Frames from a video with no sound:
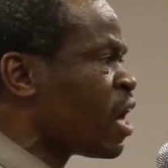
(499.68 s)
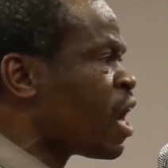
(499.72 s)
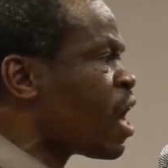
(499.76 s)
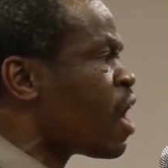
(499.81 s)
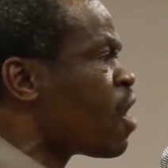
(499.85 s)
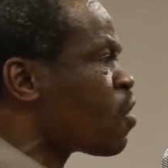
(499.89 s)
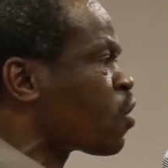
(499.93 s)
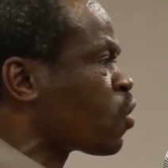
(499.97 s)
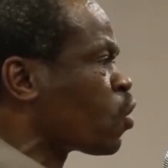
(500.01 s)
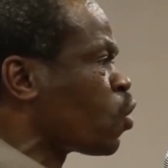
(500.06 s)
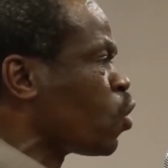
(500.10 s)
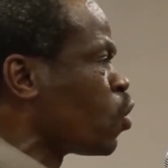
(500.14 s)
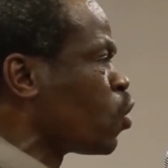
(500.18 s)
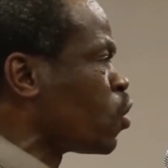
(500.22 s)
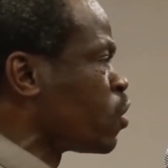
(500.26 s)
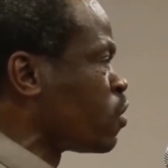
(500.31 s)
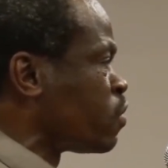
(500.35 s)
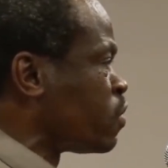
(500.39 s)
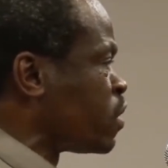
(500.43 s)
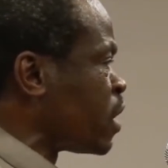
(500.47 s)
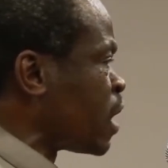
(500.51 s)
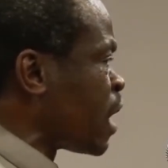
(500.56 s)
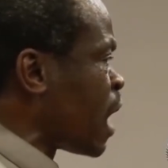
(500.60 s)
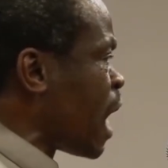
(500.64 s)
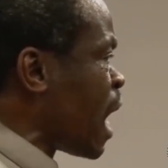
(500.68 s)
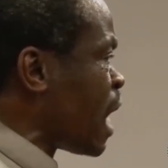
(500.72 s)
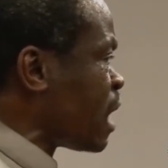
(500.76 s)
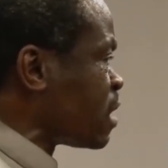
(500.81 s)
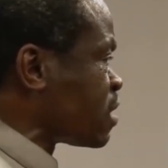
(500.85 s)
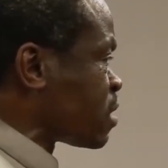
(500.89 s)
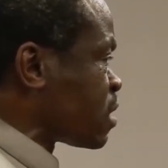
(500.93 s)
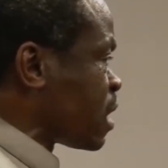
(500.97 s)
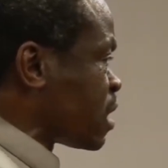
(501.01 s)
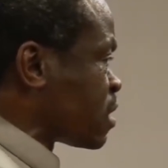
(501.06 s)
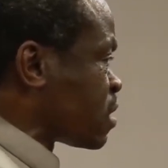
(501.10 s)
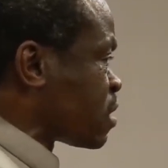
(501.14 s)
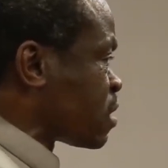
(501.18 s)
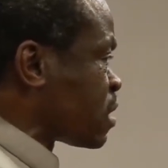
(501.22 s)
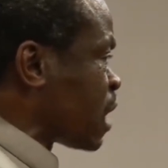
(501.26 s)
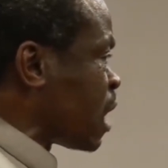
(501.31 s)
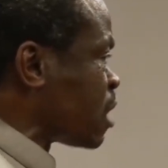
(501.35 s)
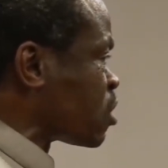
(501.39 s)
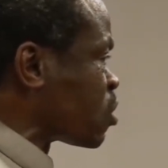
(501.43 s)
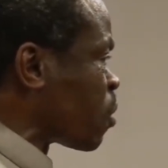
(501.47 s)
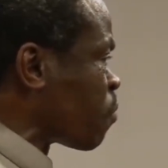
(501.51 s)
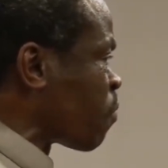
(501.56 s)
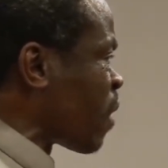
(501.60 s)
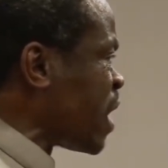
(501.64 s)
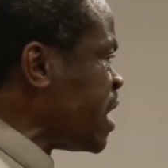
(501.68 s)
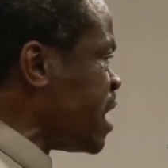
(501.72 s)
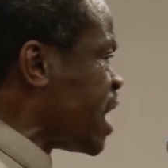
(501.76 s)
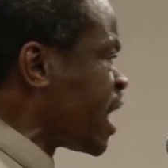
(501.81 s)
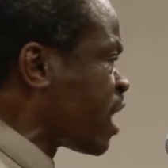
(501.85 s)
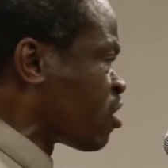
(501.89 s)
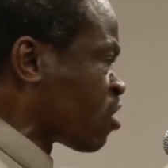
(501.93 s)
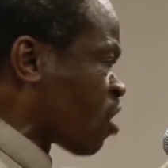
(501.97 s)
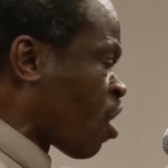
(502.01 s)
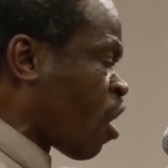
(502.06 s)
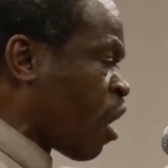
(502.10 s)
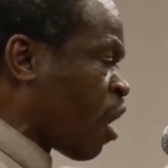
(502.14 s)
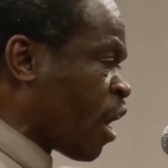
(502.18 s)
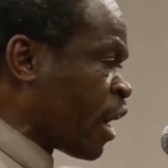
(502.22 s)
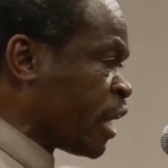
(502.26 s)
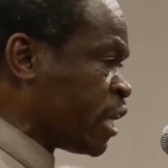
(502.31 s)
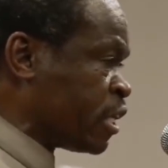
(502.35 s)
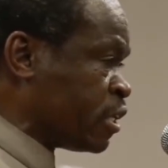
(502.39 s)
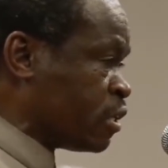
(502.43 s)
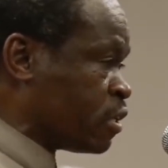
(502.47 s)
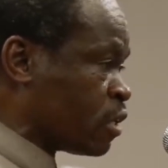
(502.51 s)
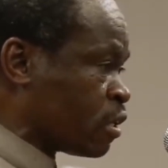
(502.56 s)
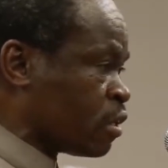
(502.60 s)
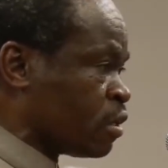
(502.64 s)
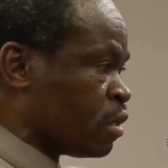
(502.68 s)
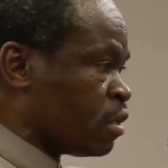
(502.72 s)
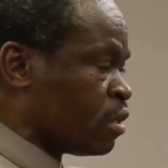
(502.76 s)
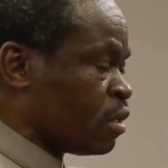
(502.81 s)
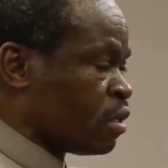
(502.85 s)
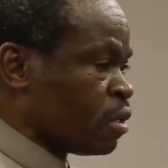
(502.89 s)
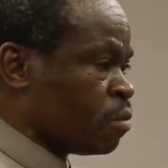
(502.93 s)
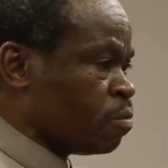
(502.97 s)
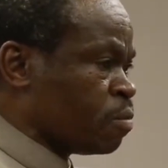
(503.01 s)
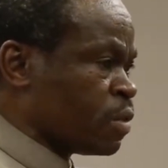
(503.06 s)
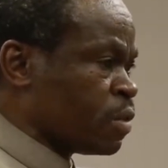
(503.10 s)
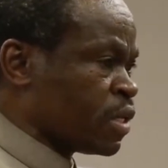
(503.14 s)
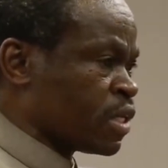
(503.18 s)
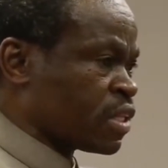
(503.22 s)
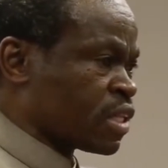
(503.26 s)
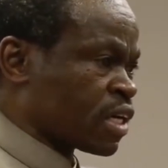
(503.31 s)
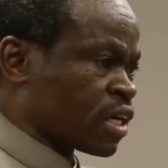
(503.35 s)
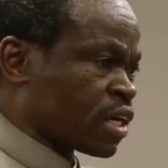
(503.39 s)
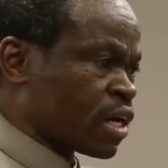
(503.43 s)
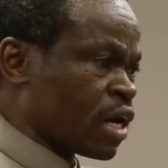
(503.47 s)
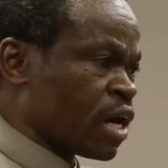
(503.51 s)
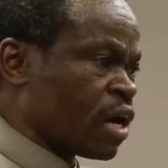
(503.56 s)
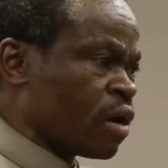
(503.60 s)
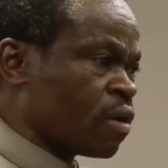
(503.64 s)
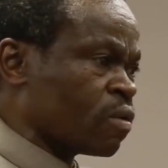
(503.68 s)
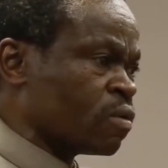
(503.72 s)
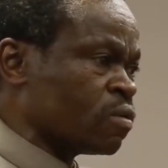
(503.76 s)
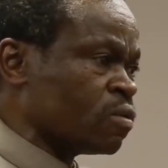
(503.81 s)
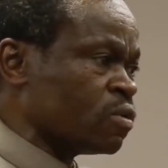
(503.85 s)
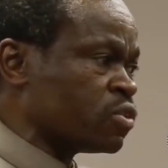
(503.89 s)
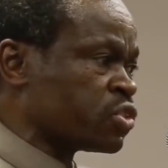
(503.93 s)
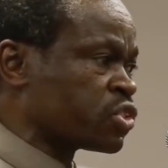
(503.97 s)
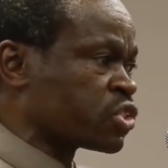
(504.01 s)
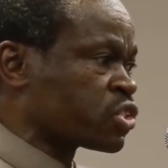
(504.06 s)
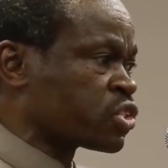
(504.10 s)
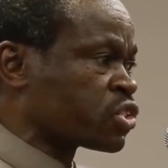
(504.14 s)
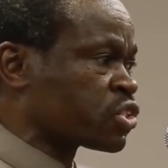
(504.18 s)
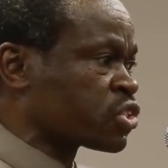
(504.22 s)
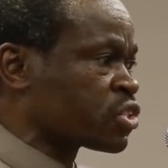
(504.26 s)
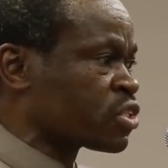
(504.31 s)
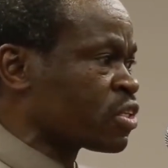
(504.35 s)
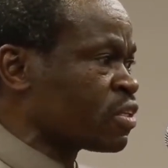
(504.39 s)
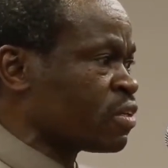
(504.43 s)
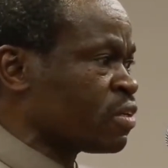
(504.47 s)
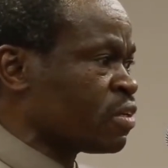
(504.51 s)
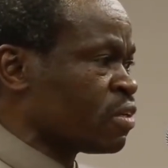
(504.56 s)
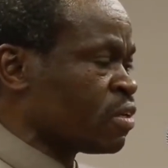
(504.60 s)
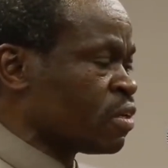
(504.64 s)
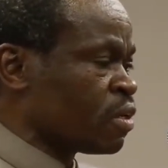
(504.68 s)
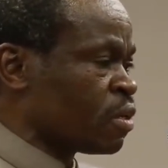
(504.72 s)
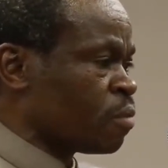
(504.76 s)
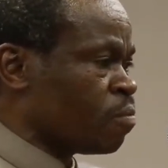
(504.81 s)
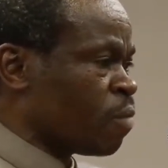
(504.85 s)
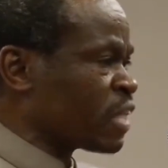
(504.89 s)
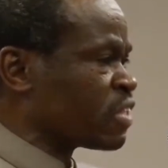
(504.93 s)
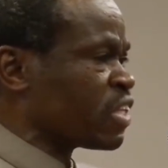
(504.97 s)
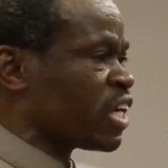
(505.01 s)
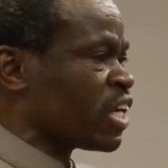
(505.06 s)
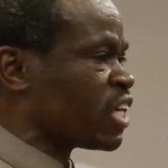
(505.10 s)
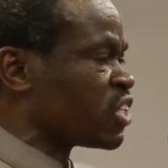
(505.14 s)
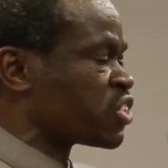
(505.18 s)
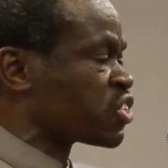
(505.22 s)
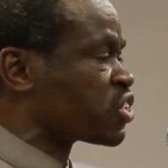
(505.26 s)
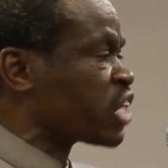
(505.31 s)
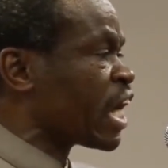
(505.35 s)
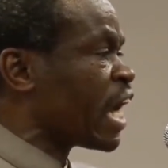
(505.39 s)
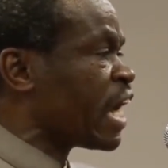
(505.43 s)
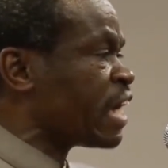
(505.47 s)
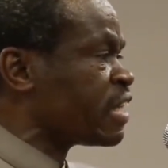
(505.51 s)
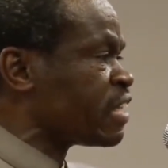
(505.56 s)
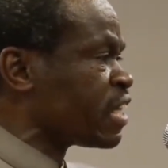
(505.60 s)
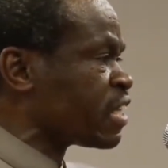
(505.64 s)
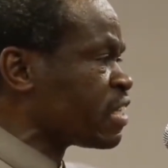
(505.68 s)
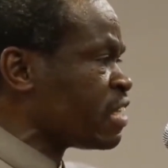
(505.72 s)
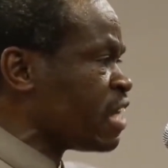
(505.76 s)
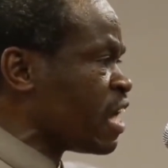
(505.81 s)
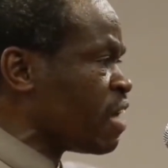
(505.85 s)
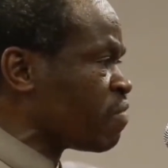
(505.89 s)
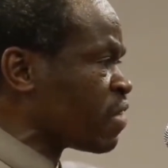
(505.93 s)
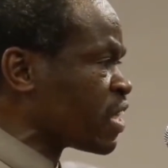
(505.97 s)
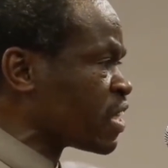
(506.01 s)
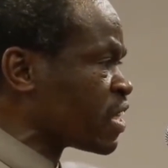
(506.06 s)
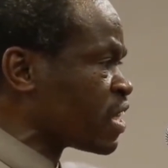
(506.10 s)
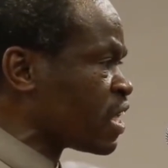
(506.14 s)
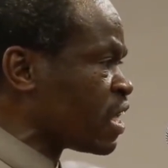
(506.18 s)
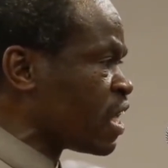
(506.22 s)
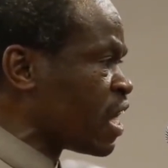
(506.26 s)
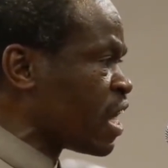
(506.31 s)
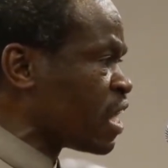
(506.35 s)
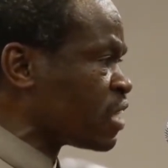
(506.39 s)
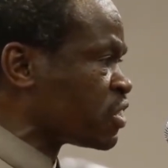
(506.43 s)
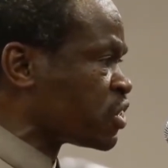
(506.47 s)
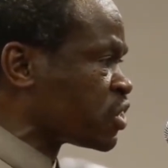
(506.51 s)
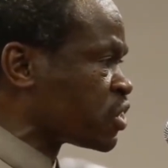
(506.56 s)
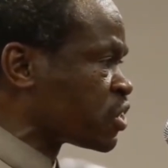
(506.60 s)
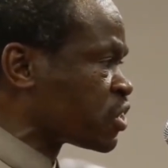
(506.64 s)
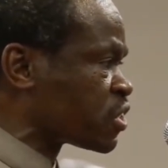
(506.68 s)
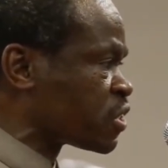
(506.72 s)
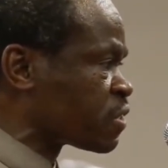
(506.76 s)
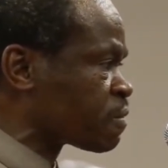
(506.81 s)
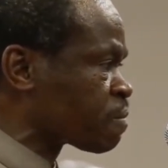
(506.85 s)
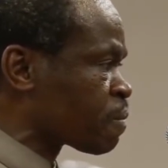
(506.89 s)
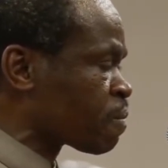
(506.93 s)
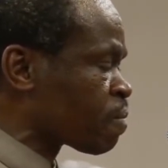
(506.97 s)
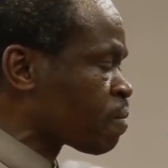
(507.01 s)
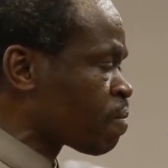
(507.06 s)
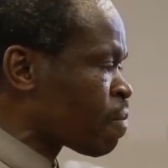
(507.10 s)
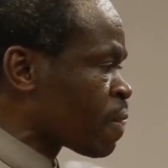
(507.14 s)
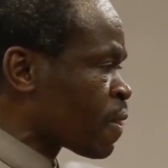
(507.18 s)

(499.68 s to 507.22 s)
How could the ancestors of a Negroid be the Gauls? But they said it nevertheless.